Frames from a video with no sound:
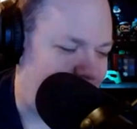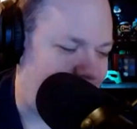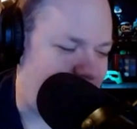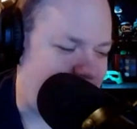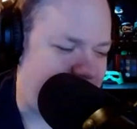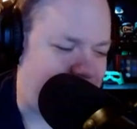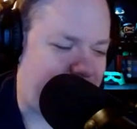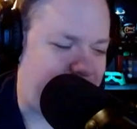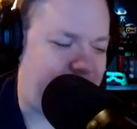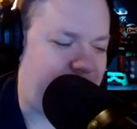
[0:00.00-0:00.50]

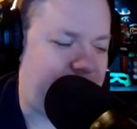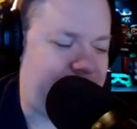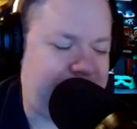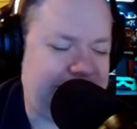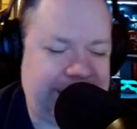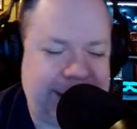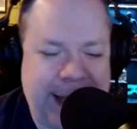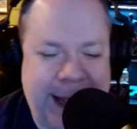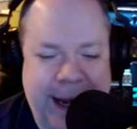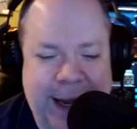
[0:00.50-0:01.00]
oh my god
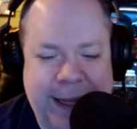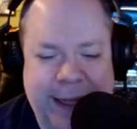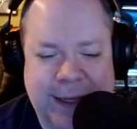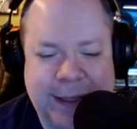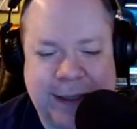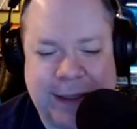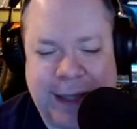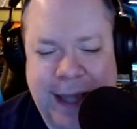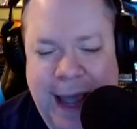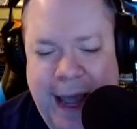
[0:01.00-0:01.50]
just that
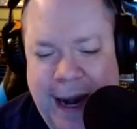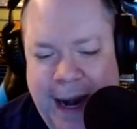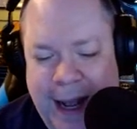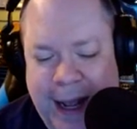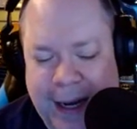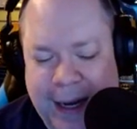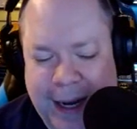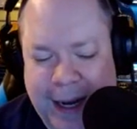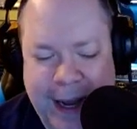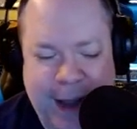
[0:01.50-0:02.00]
just that
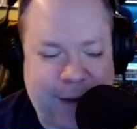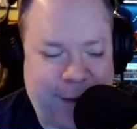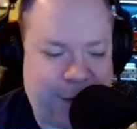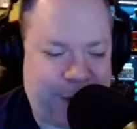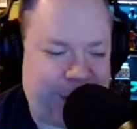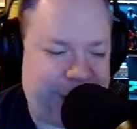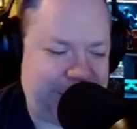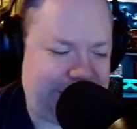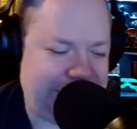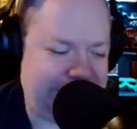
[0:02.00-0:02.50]
uh,
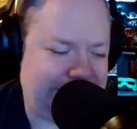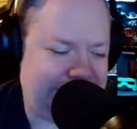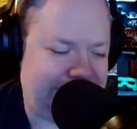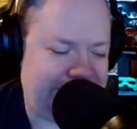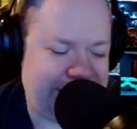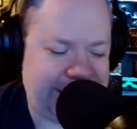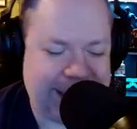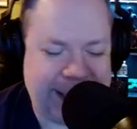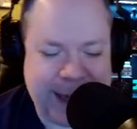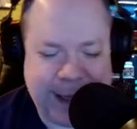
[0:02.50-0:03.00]
cover just
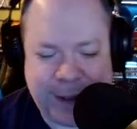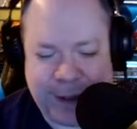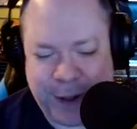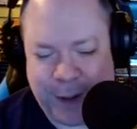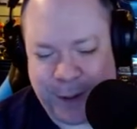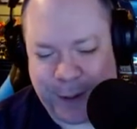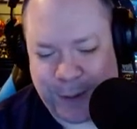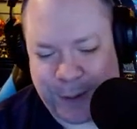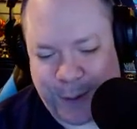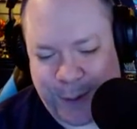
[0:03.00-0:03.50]
the
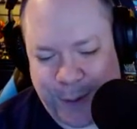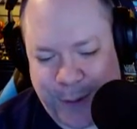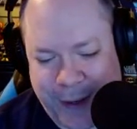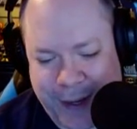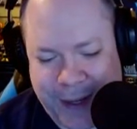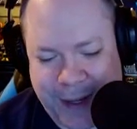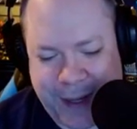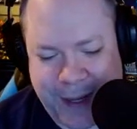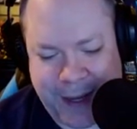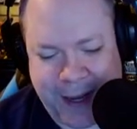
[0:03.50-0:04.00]
tentacles
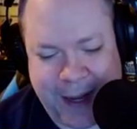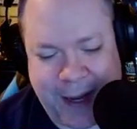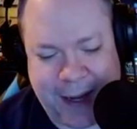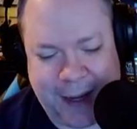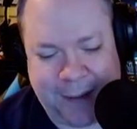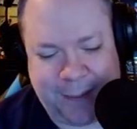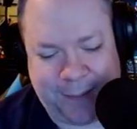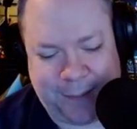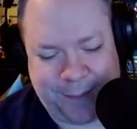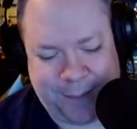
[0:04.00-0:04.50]
holding the
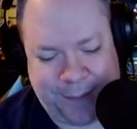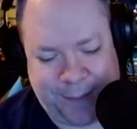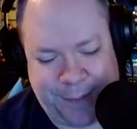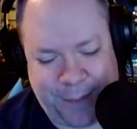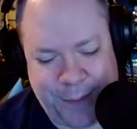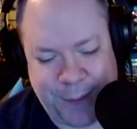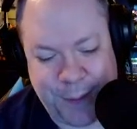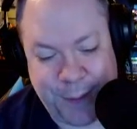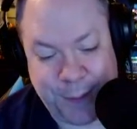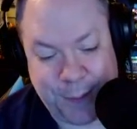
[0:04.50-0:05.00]
uh,
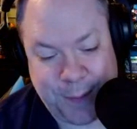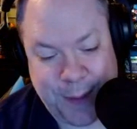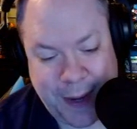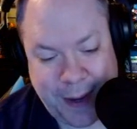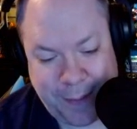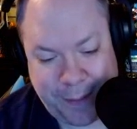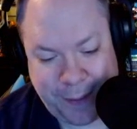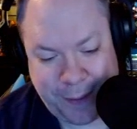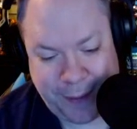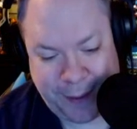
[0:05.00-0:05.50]

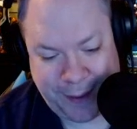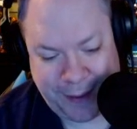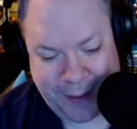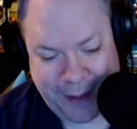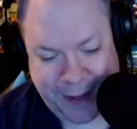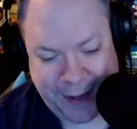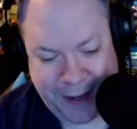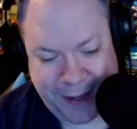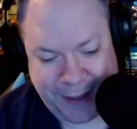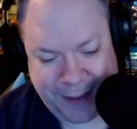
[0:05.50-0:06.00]
newspaper
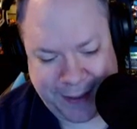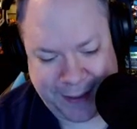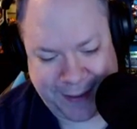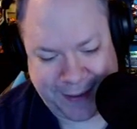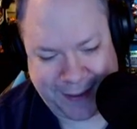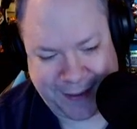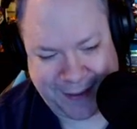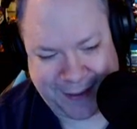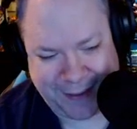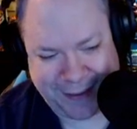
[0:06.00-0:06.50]
uh
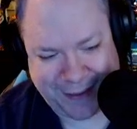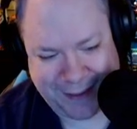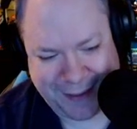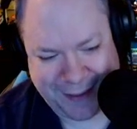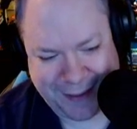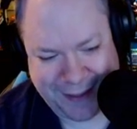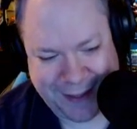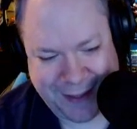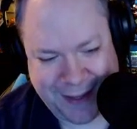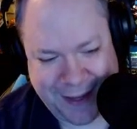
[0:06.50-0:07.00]

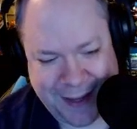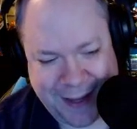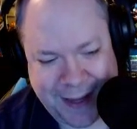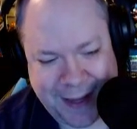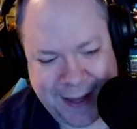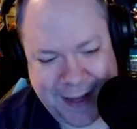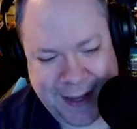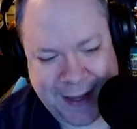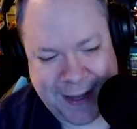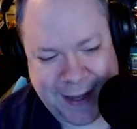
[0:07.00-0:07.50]
I
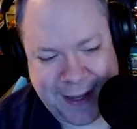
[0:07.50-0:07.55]
think